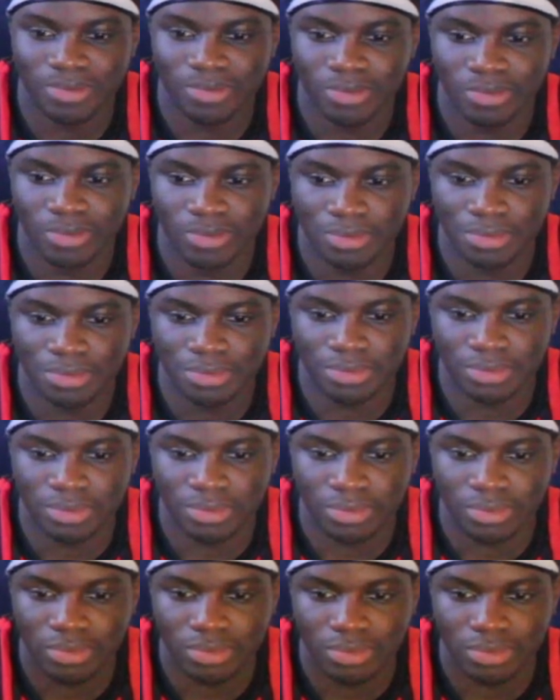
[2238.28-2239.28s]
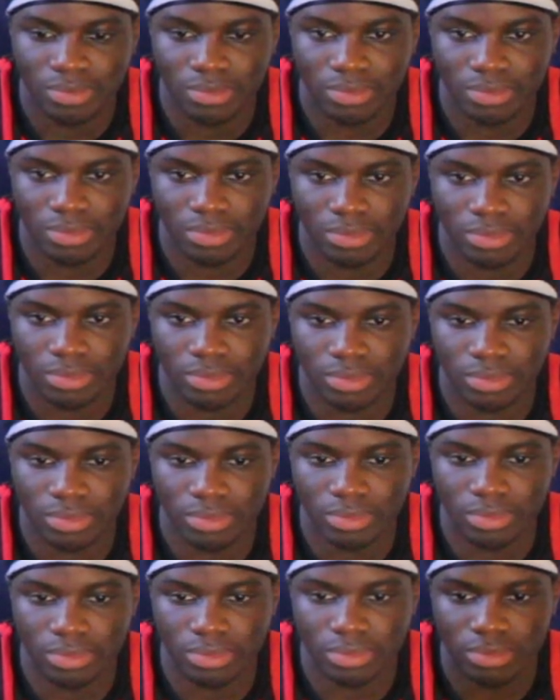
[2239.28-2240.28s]

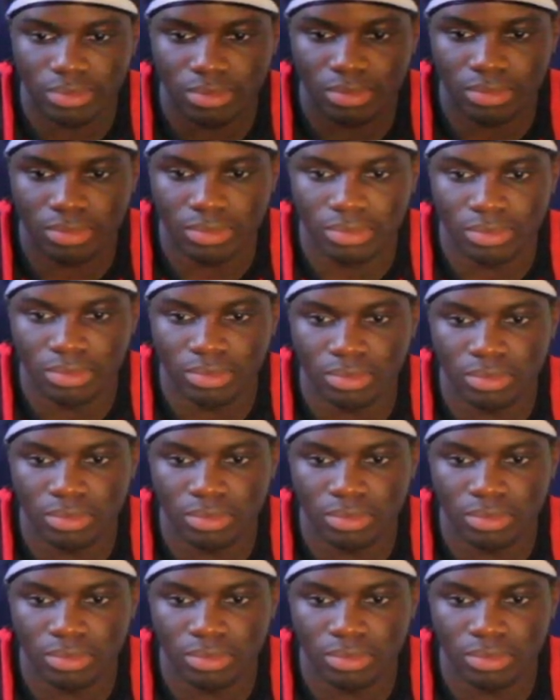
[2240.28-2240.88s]
The person shown says nothing.